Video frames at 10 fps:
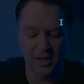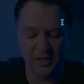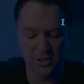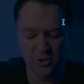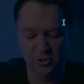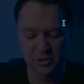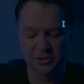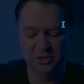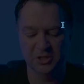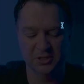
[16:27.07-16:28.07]
I
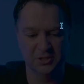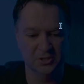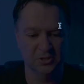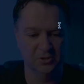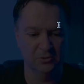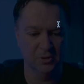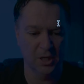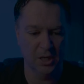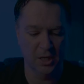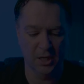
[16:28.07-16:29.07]
could just do
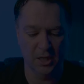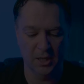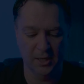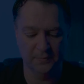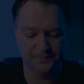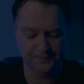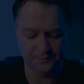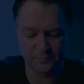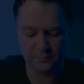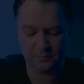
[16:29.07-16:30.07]
an
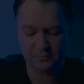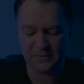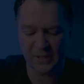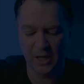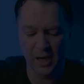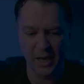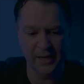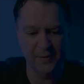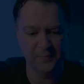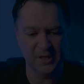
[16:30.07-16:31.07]

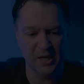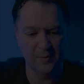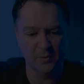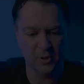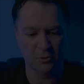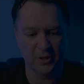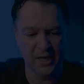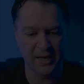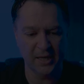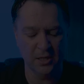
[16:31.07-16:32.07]
npm
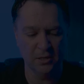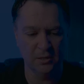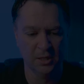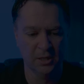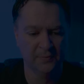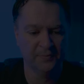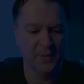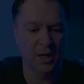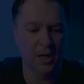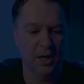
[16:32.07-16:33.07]
create here.
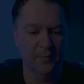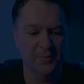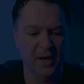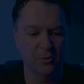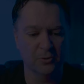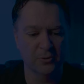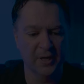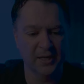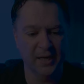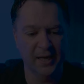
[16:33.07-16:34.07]
That will
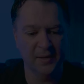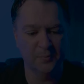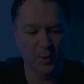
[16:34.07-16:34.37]
create a